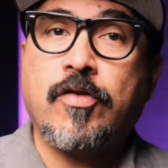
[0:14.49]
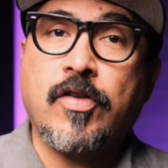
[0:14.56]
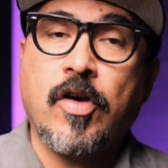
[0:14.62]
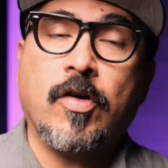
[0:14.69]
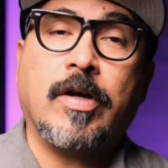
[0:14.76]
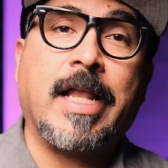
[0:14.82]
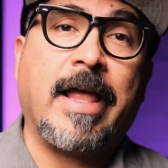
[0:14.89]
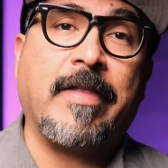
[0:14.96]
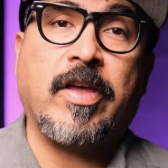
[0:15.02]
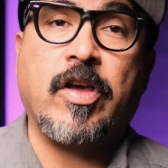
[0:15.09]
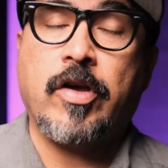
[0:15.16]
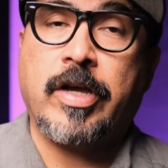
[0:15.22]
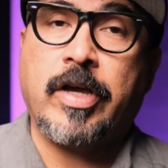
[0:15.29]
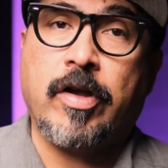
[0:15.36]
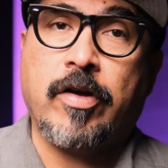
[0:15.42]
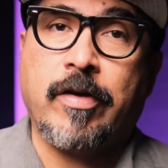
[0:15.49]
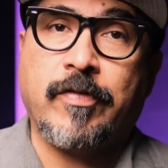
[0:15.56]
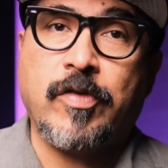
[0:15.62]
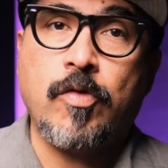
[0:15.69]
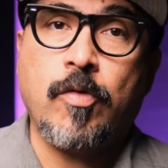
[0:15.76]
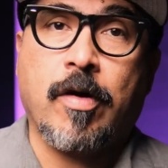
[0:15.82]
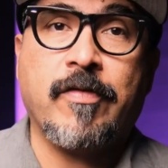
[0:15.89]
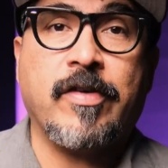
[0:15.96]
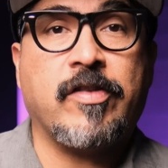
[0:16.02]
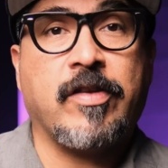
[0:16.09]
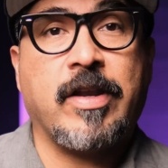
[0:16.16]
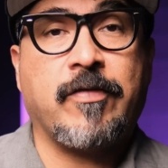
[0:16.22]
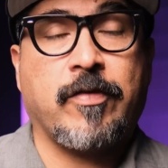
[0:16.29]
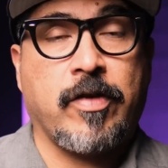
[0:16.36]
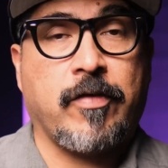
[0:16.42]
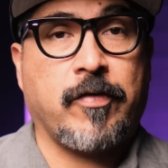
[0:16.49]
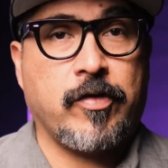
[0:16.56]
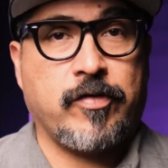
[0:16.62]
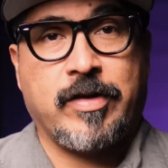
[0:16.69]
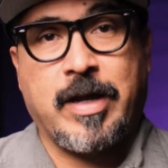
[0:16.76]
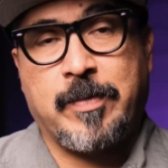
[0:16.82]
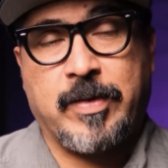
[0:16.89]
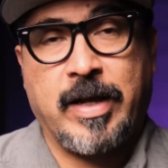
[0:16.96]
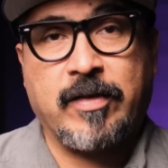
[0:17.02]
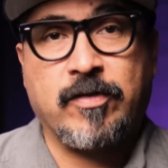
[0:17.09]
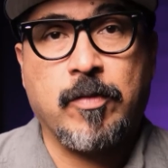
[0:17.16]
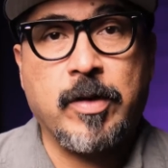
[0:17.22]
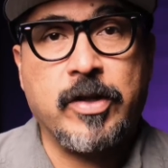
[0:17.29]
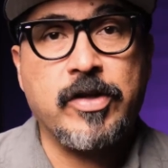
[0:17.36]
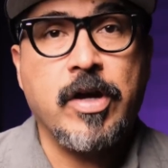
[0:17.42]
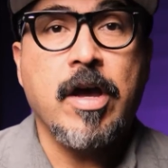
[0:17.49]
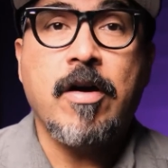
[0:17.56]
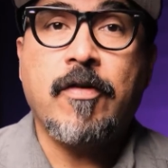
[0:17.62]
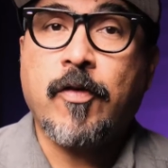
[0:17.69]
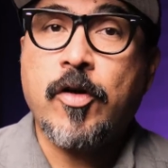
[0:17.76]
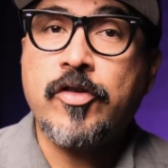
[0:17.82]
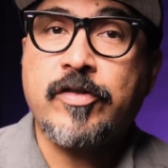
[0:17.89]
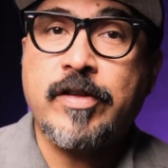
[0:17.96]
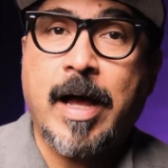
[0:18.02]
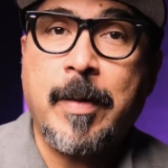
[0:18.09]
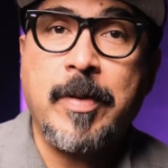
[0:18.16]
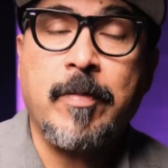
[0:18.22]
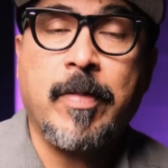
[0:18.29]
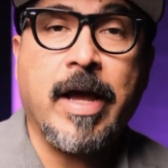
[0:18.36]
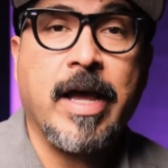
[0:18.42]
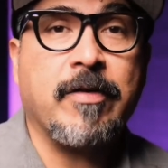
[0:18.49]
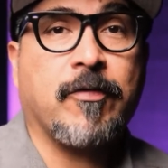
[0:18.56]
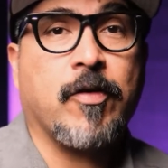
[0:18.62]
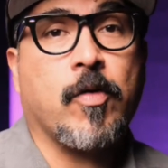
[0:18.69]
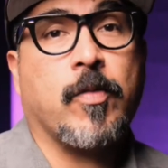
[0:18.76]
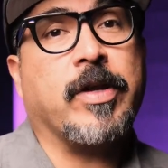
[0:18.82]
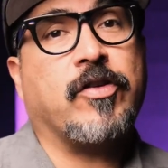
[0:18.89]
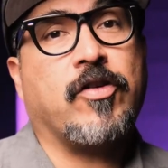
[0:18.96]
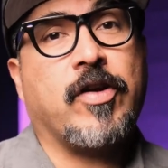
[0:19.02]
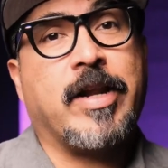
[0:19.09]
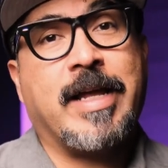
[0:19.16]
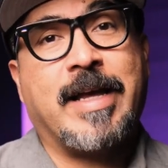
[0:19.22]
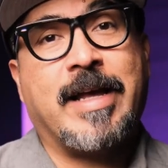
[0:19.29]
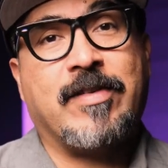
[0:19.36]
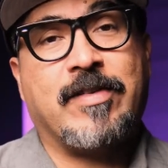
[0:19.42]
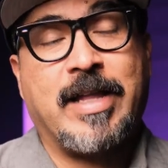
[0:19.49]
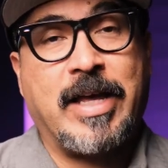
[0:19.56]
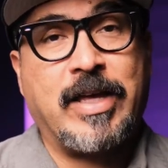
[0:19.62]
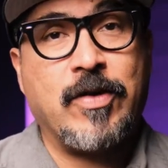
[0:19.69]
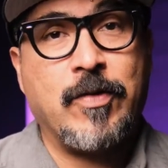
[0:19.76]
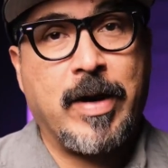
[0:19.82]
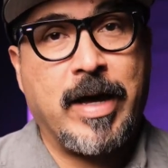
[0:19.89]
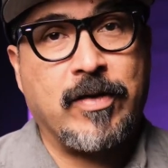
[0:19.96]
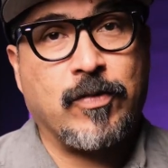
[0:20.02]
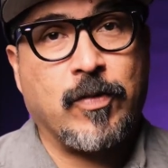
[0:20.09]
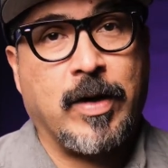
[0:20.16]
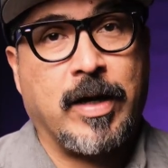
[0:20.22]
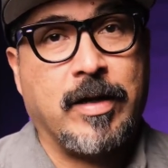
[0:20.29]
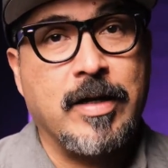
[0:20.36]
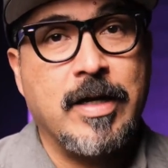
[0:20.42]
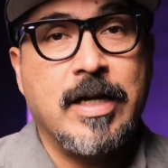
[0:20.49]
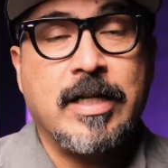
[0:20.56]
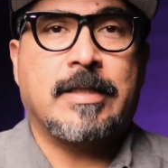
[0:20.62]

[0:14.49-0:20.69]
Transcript: So glad that you're here. If you are visiting for the first time, thanks so much for stopping by, and for returning guests, thank you as well.